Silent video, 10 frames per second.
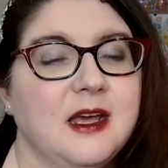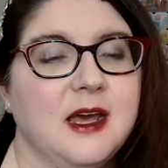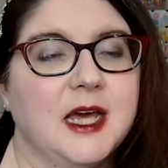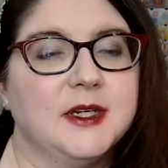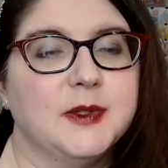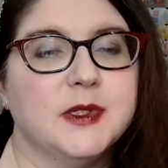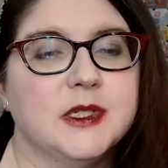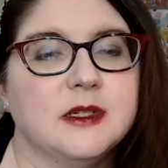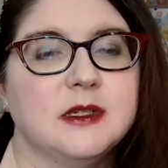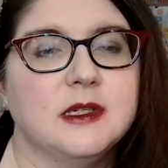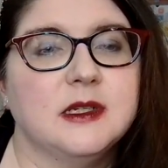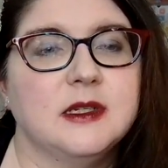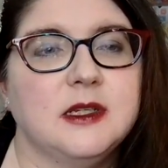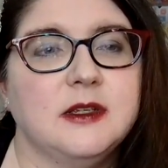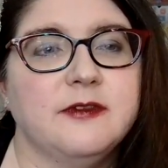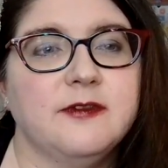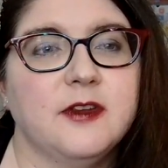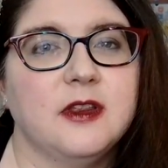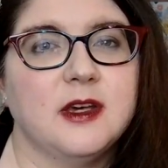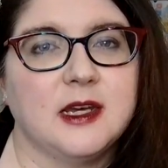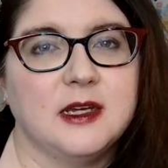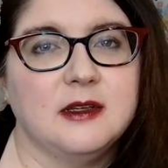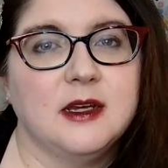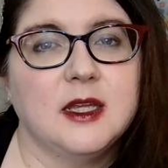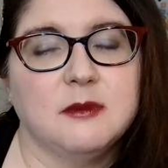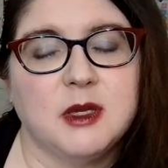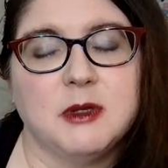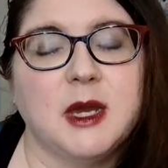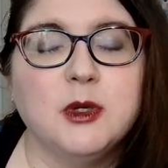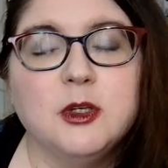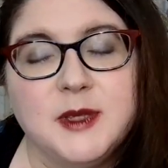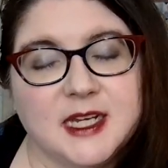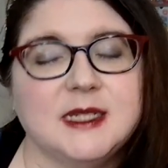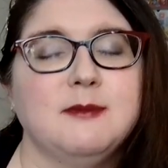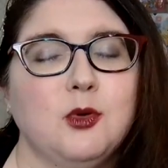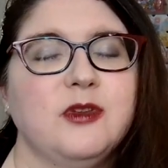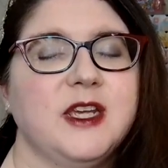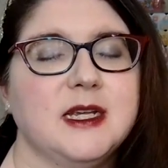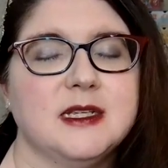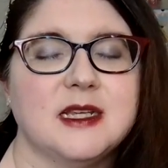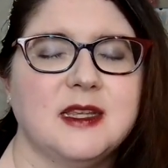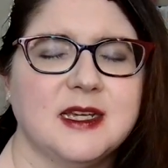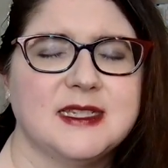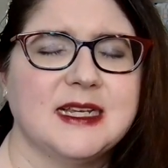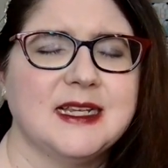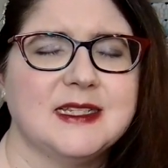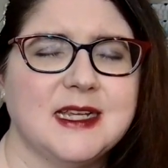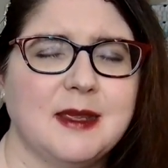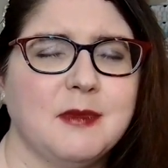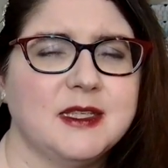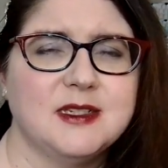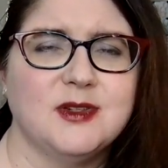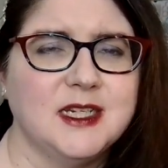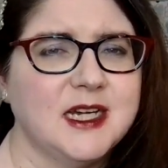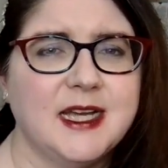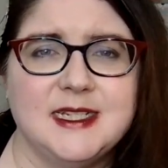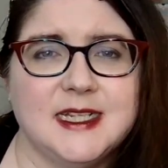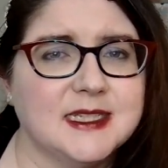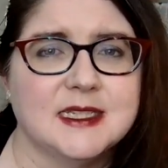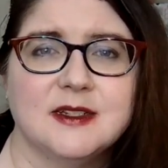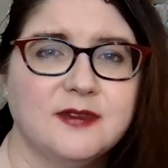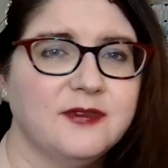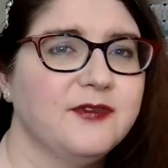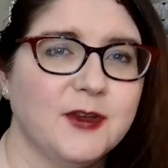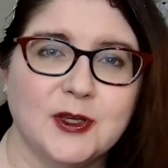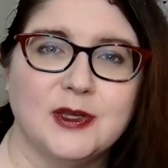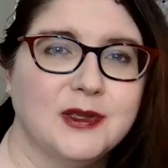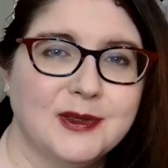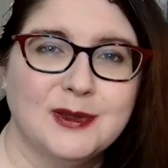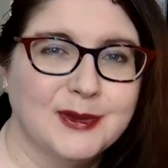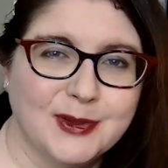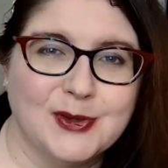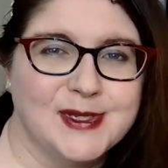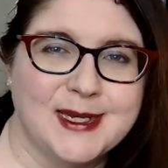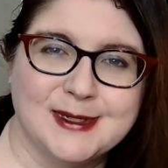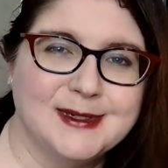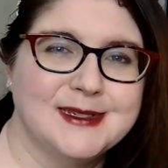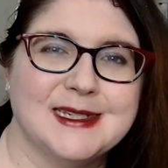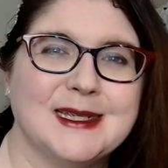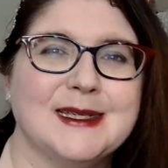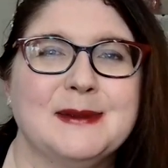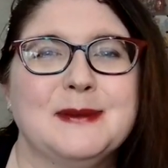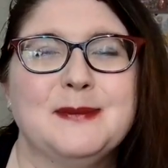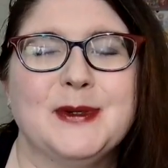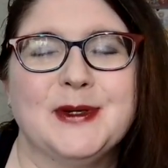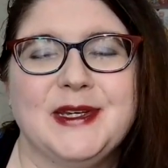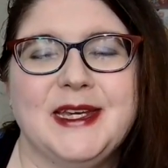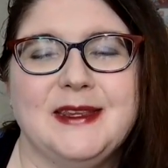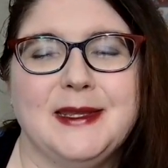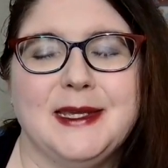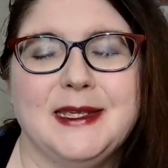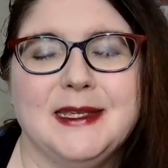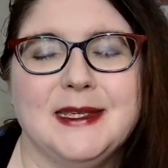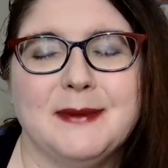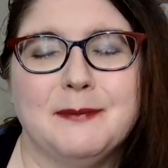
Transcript: And for that, at the moment, I will be adding more things. I think I said last time, I still need ideas for content to put in the